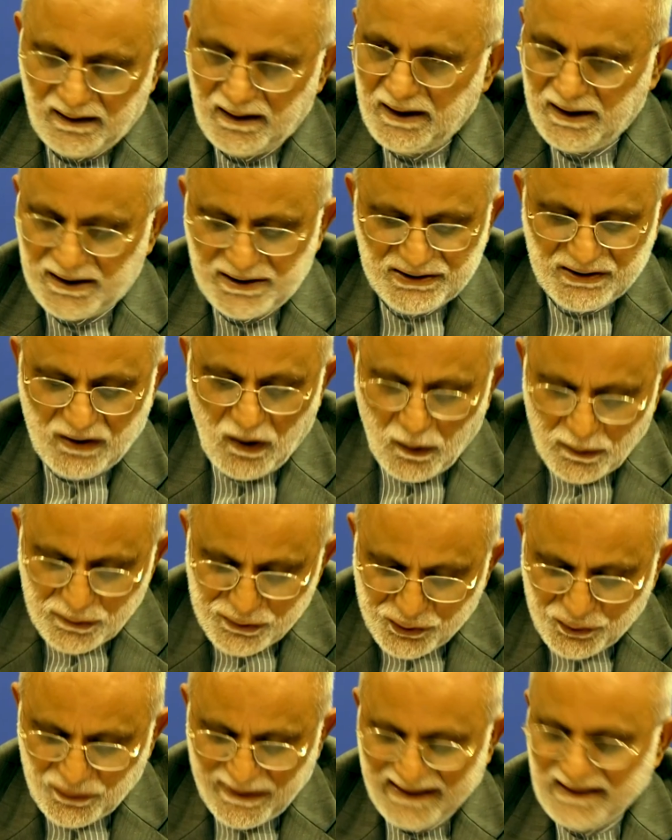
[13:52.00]
It is
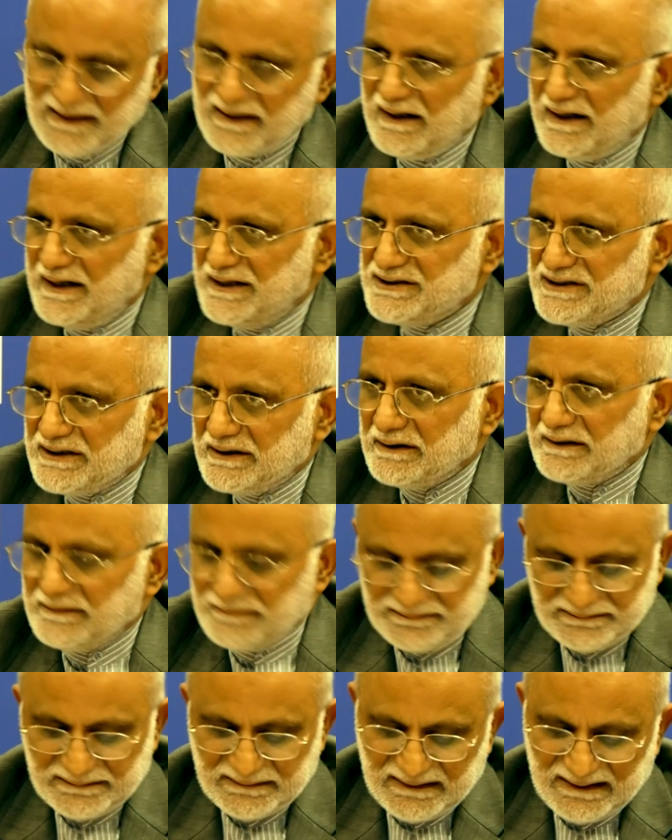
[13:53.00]
also encouraging
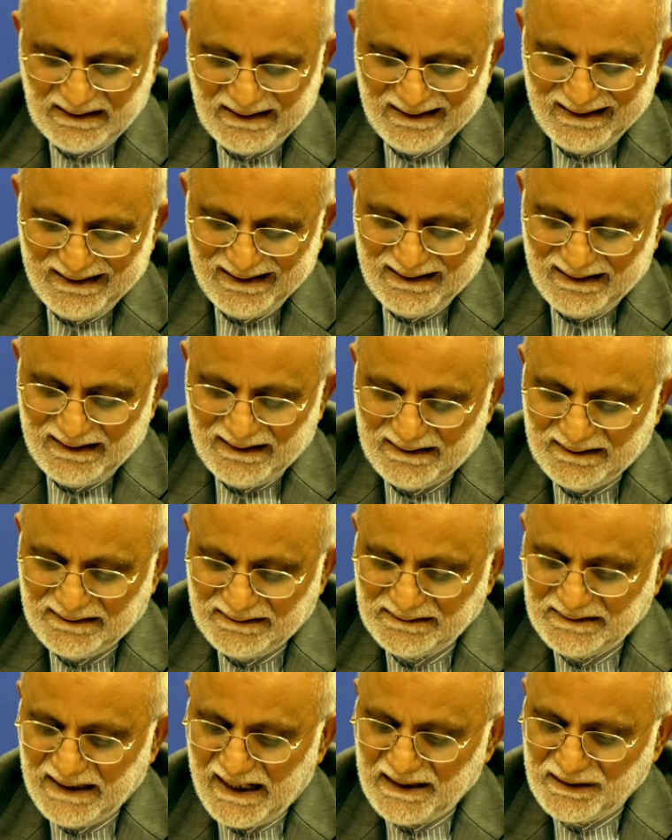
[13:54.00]

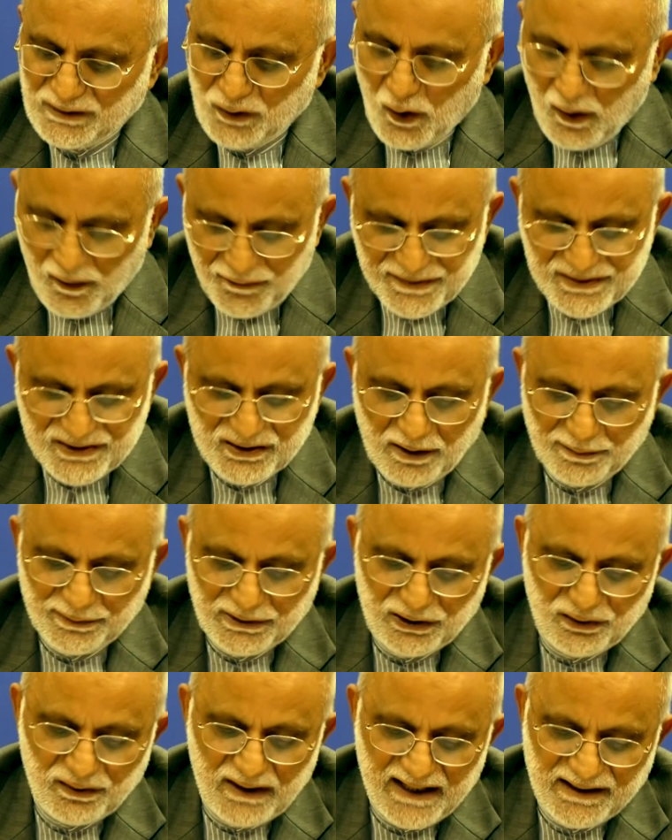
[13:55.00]
that the Office of the
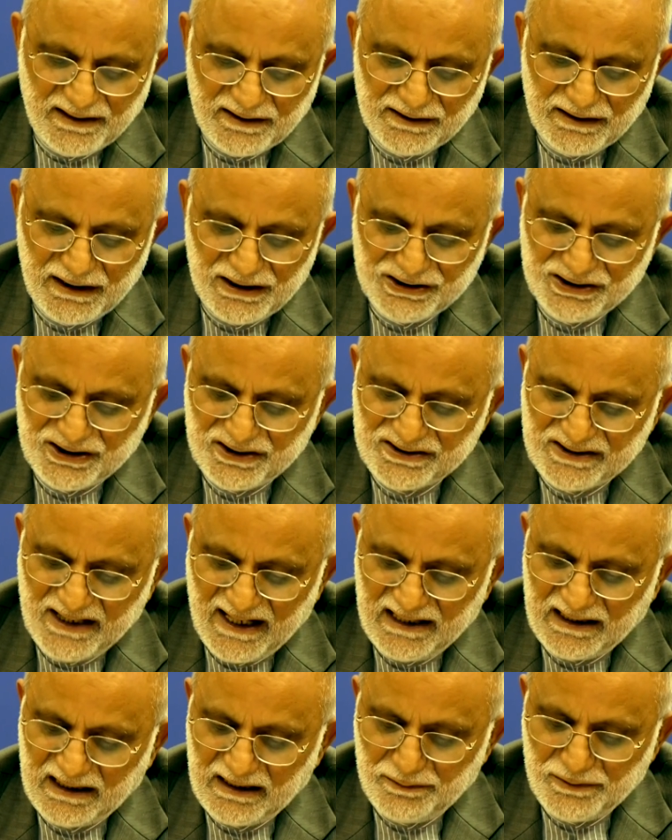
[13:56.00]
United Nations
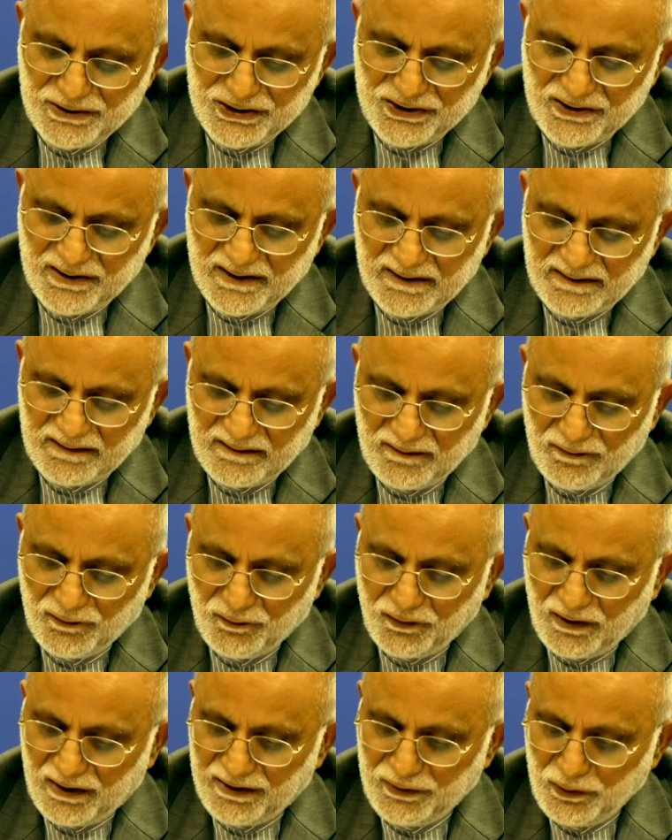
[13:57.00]
High Commissioner
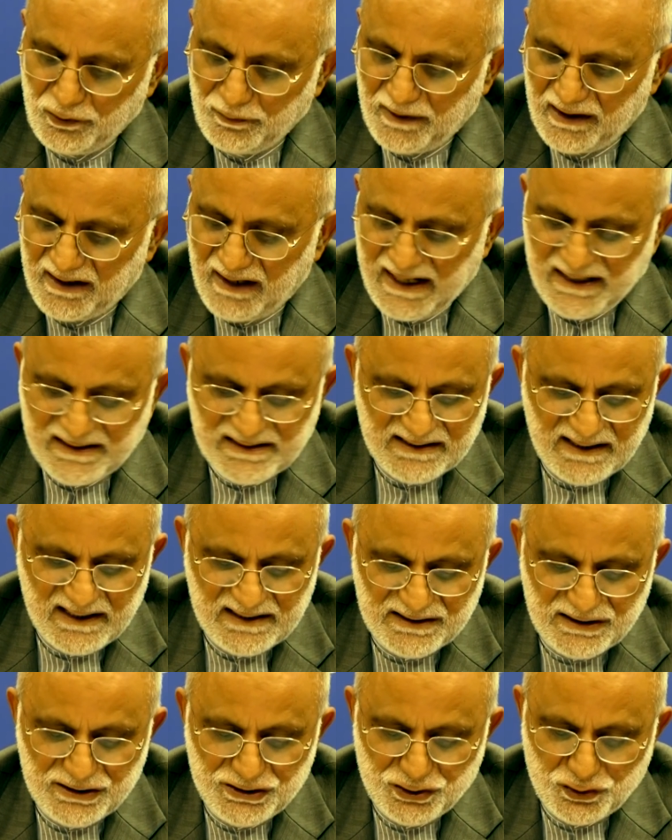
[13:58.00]
for Human Rights has
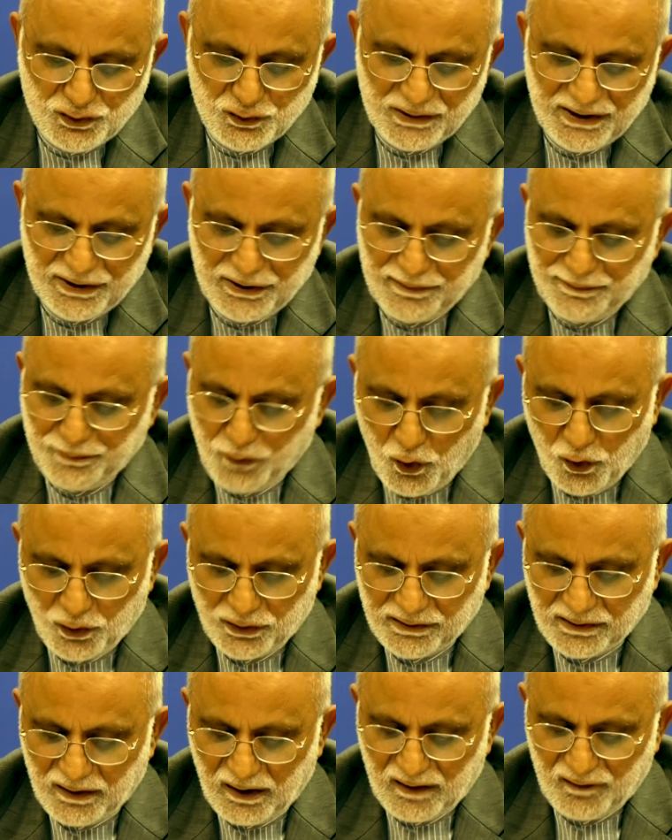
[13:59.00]
issued a report
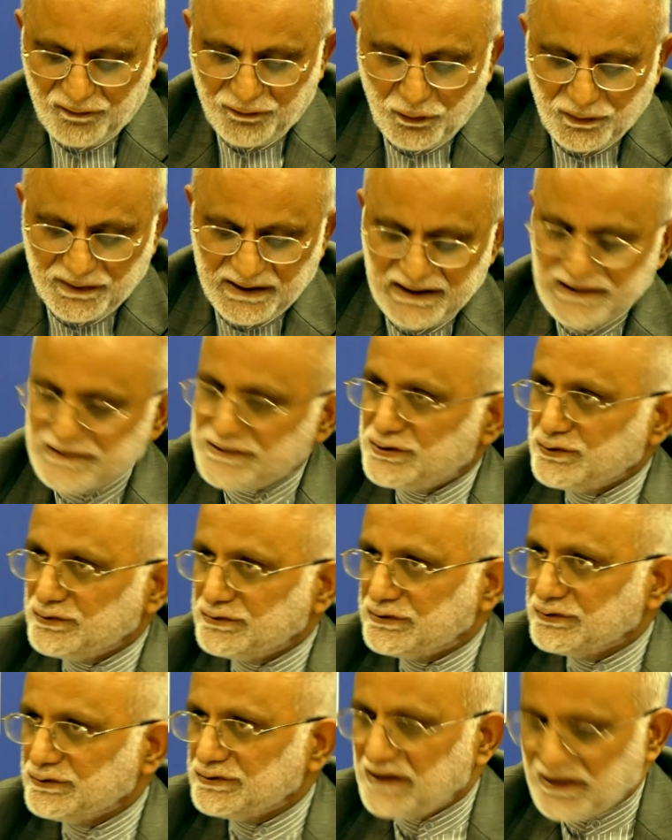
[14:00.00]
on 14 June
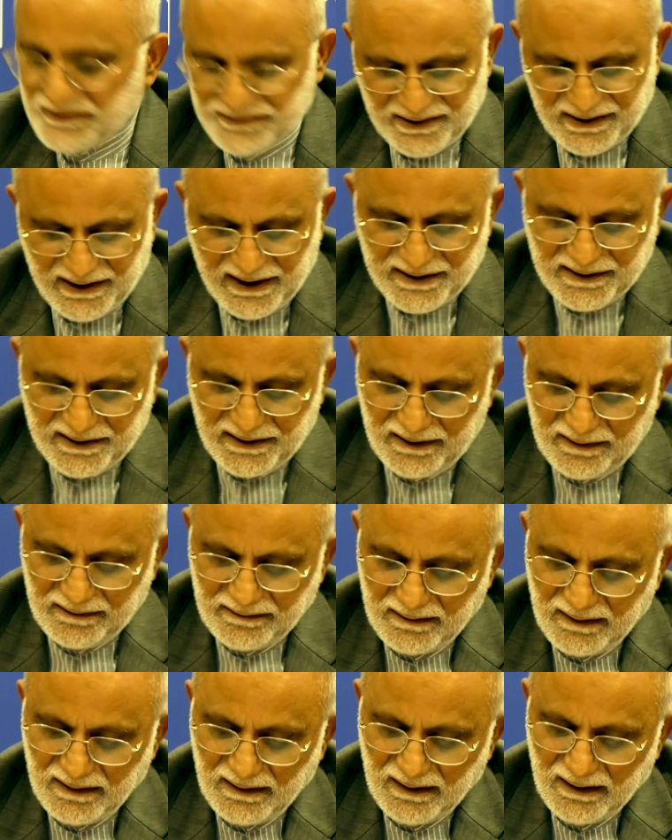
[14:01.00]
2018
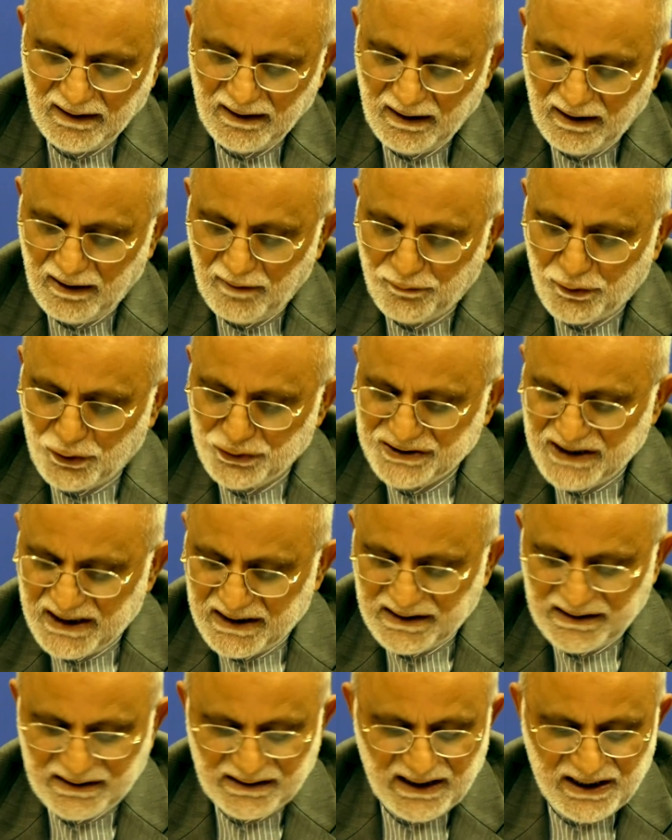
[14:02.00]

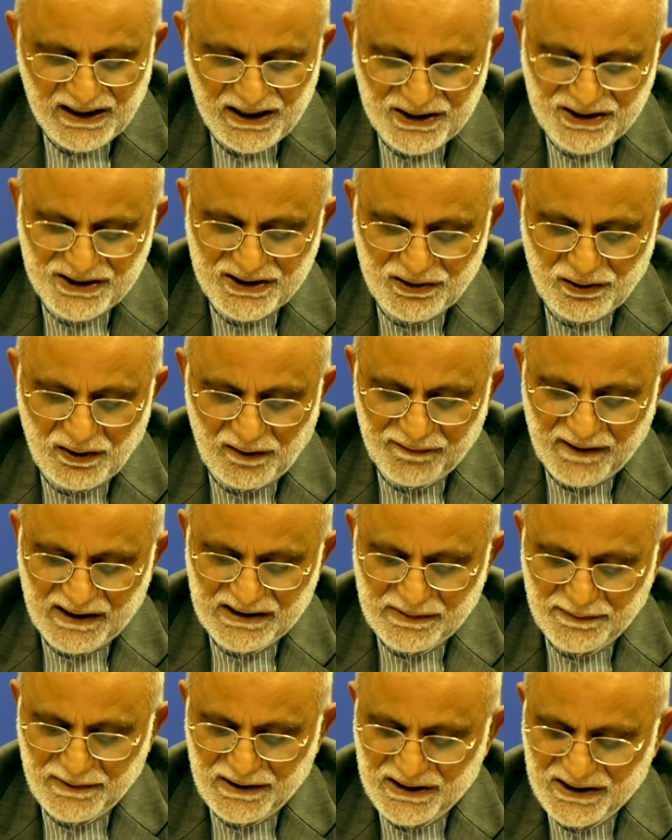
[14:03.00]
projecting the history of
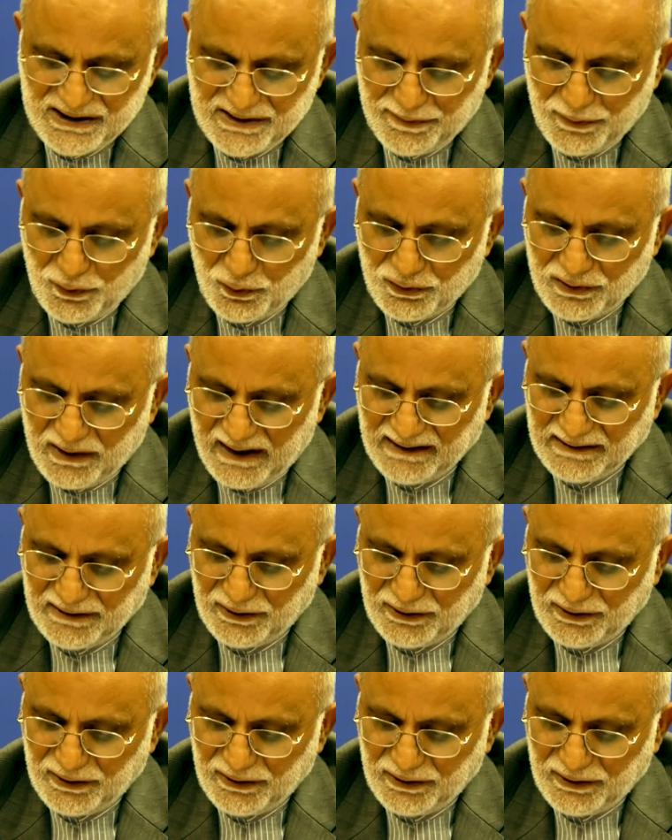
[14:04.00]
Kashmir dispute and